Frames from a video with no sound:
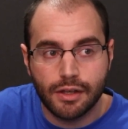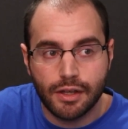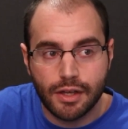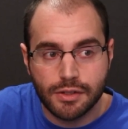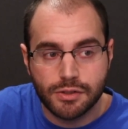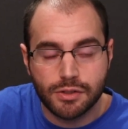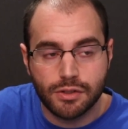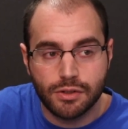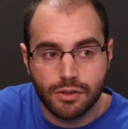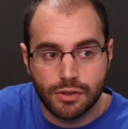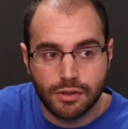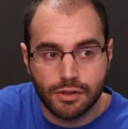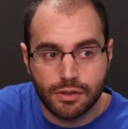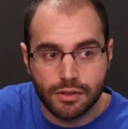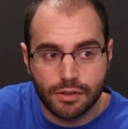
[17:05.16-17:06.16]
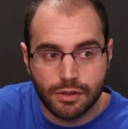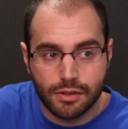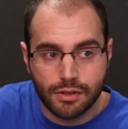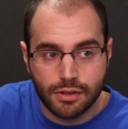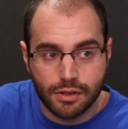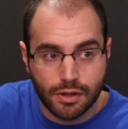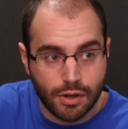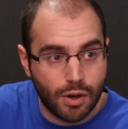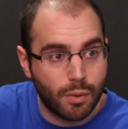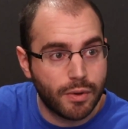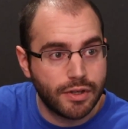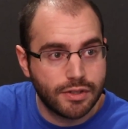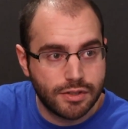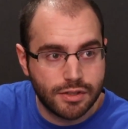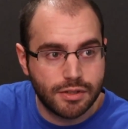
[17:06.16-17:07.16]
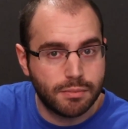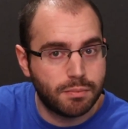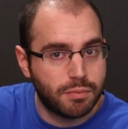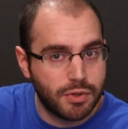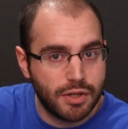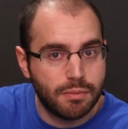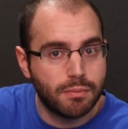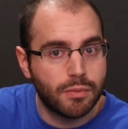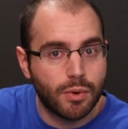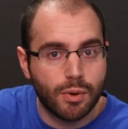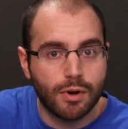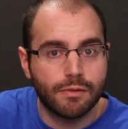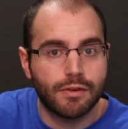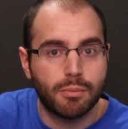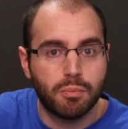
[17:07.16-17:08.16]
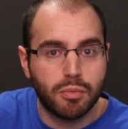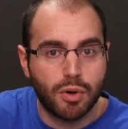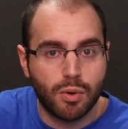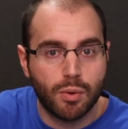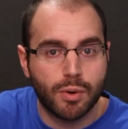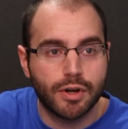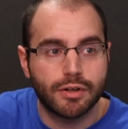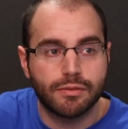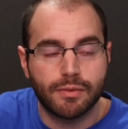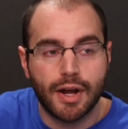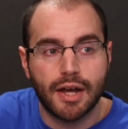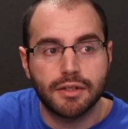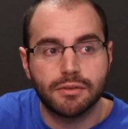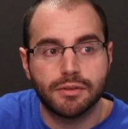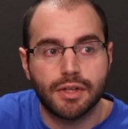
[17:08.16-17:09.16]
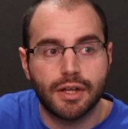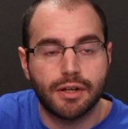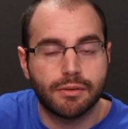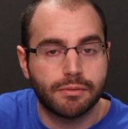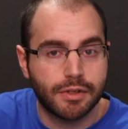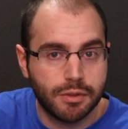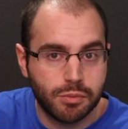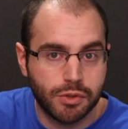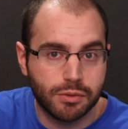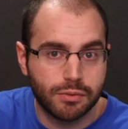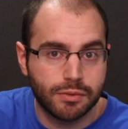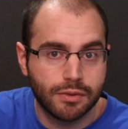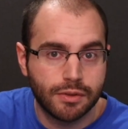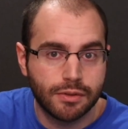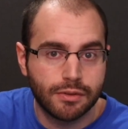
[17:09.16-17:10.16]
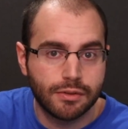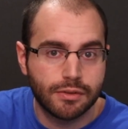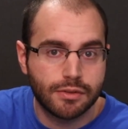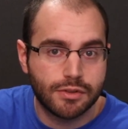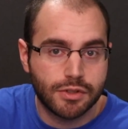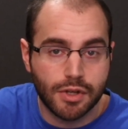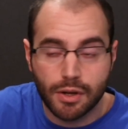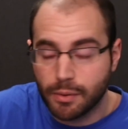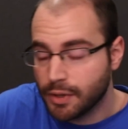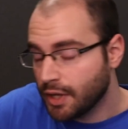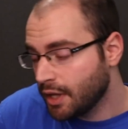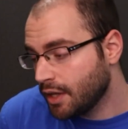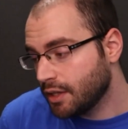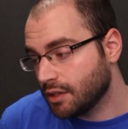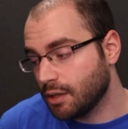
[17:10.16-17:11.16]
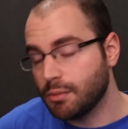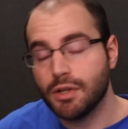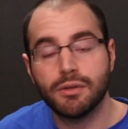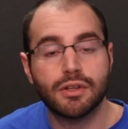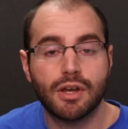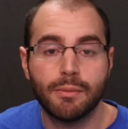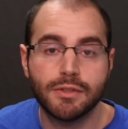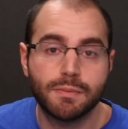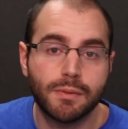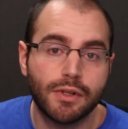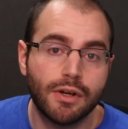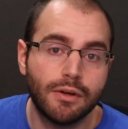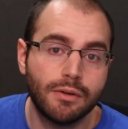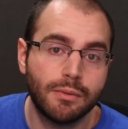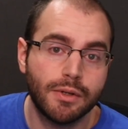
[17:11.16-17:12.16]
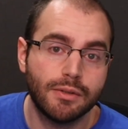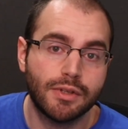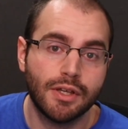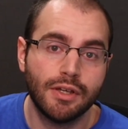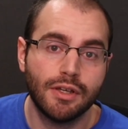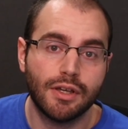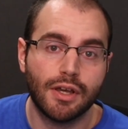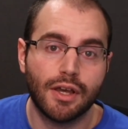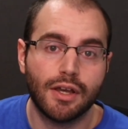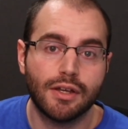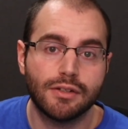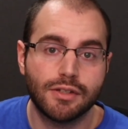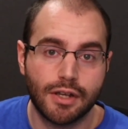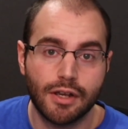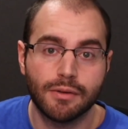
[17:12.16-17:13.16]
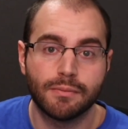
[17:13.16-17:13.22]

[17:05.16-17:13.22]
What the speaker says: it's going to be more of a port rather than a reboot. So let me know in the comments below what you think, and take care.